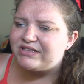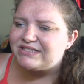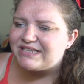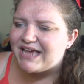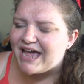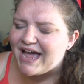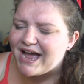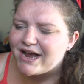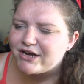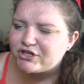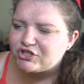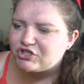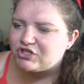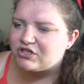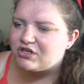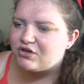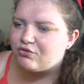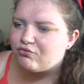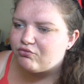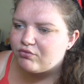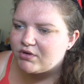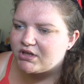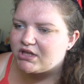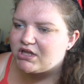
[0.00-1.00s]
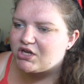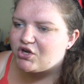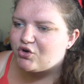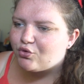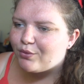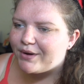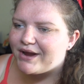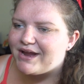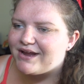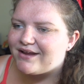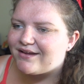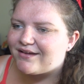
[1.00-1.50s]
actually a really
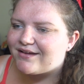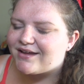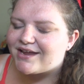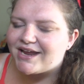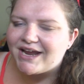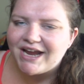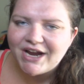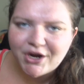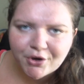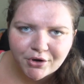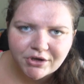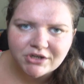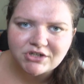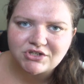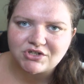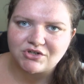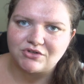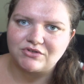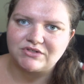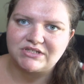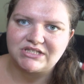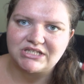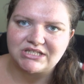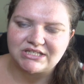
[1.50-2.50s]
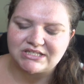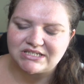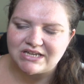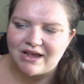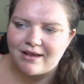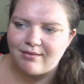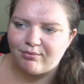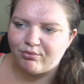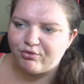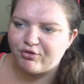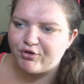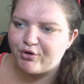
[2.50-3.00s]
great characters this
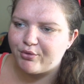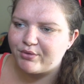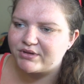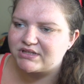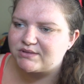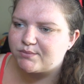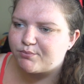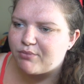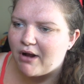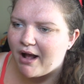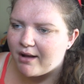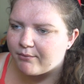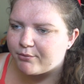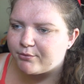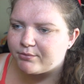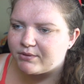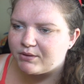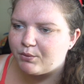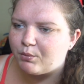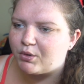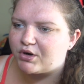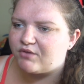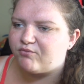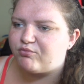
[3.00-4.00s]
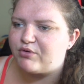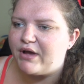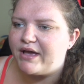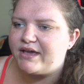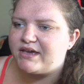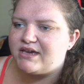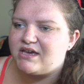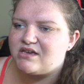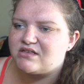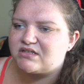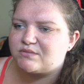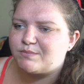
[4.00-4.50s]
time through. It's probably one of
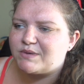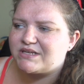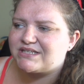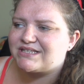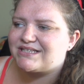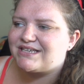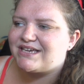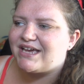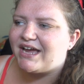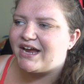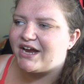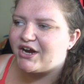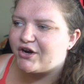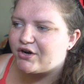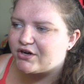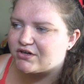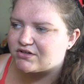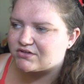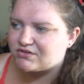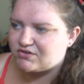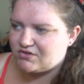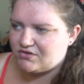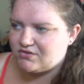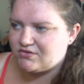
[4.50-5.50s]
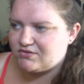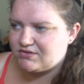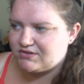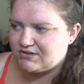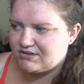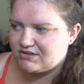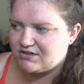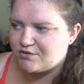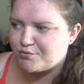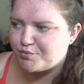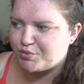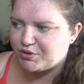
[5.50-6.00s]
Brian Keith's best
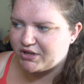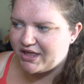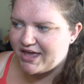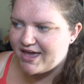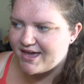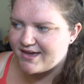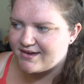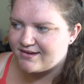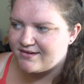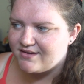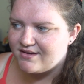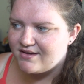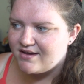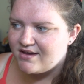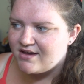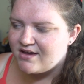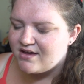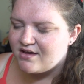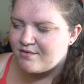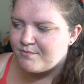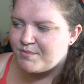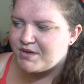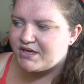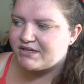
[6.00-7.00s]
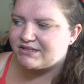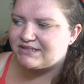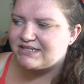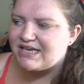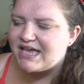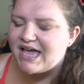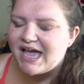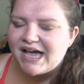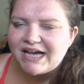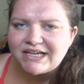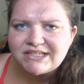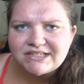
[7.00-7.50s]
characters to play because
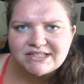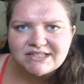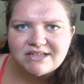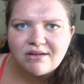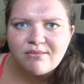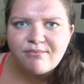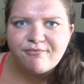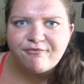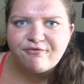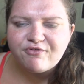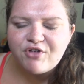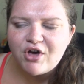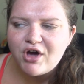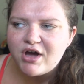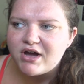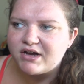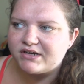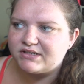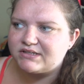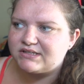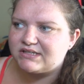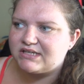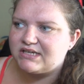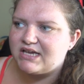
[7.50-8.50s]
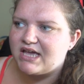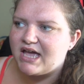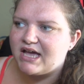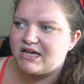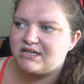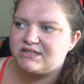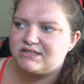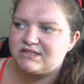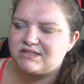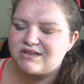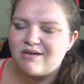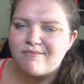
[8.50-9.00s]
he has some flaws, he
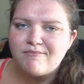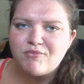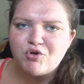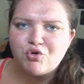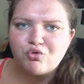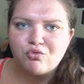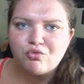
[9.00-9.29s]
has some